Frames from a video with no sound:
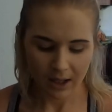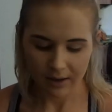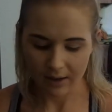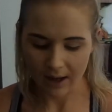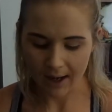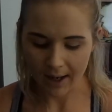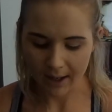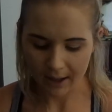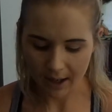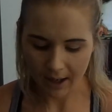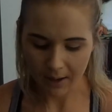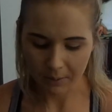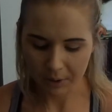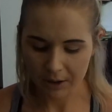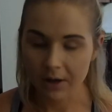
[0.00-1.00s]
that
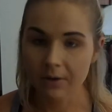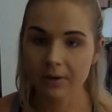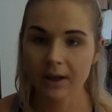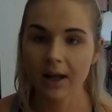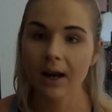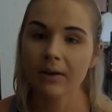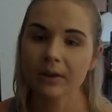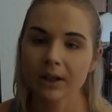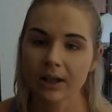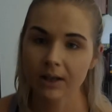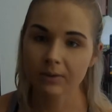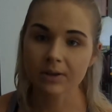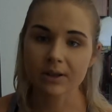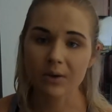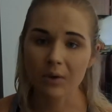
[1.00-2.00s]
I would know that
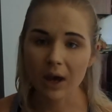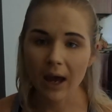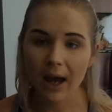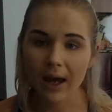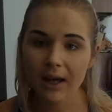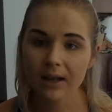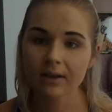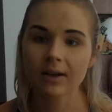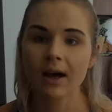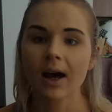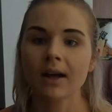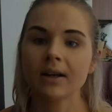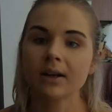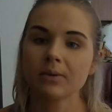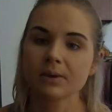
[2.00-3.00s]
everything was okay and
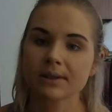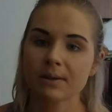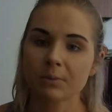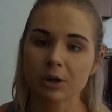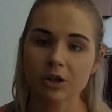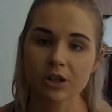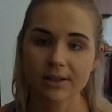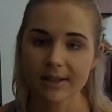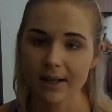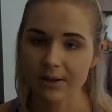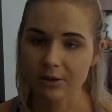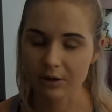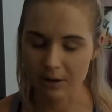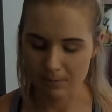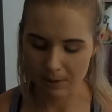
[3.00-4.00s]
that it was someone just
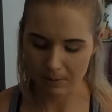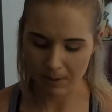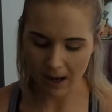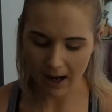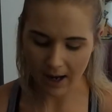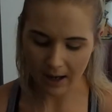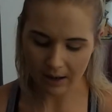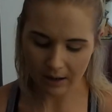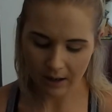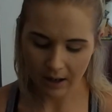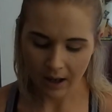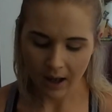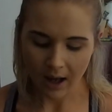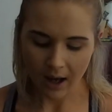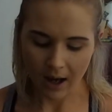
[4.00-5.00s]
answering me back.
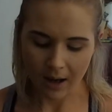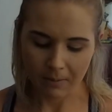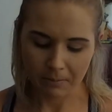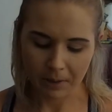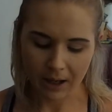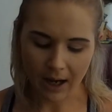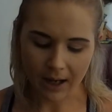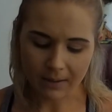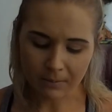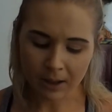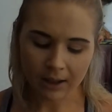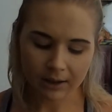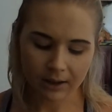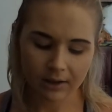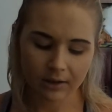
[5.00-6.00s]
But I
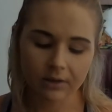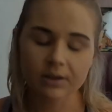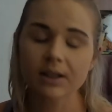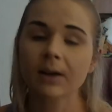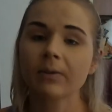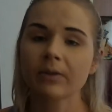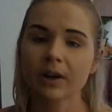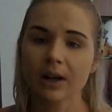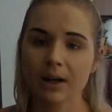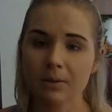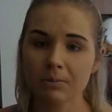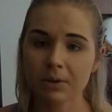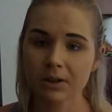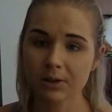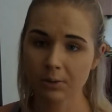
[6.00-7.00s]
mainly use it for in
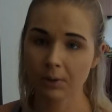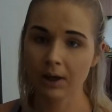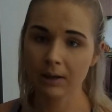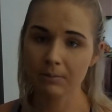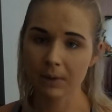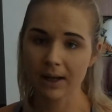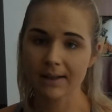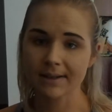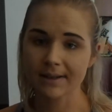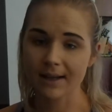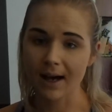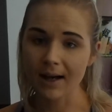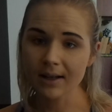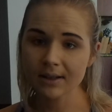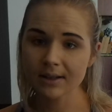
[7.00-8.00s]
between my
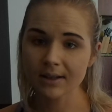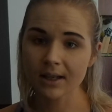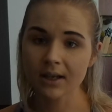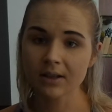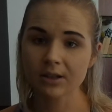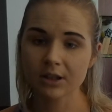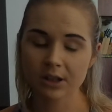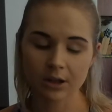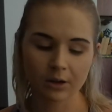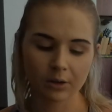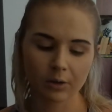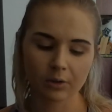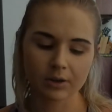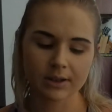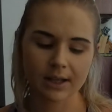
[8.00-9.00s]
sets
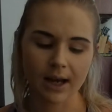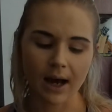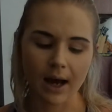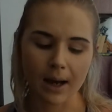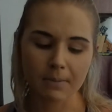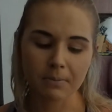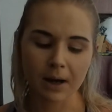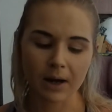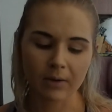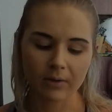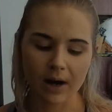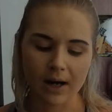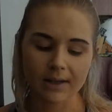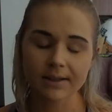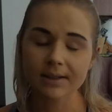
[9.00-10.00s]
to time my
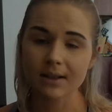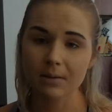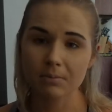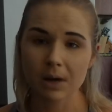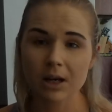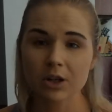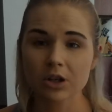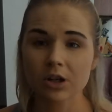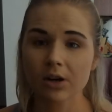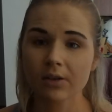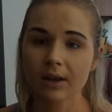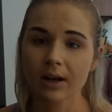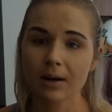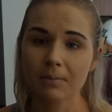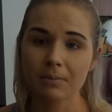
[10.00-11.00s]
rests and make sure
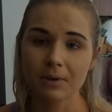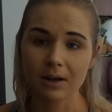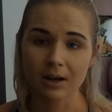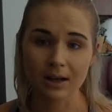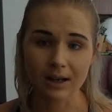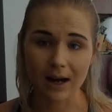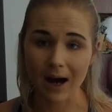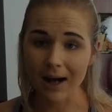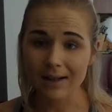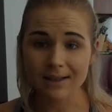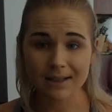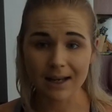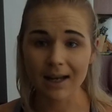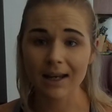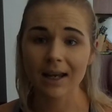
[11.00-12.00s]
that I'm not
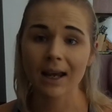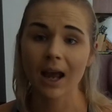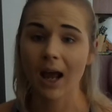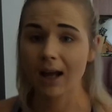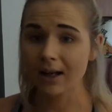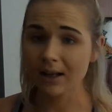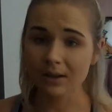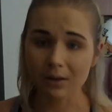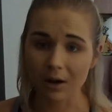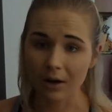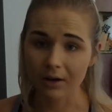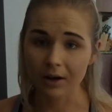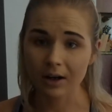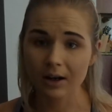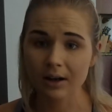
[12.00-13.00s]
taking any
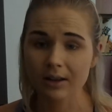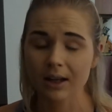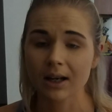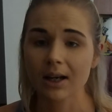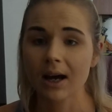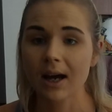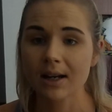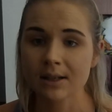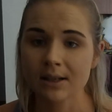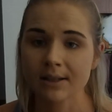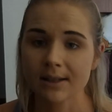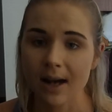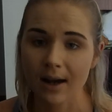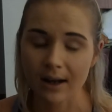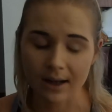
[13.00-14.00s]
longer than 90
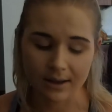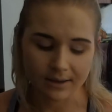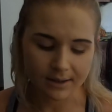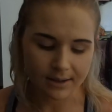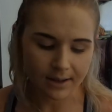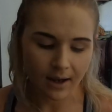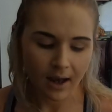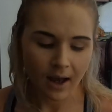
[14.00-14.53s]
seconds.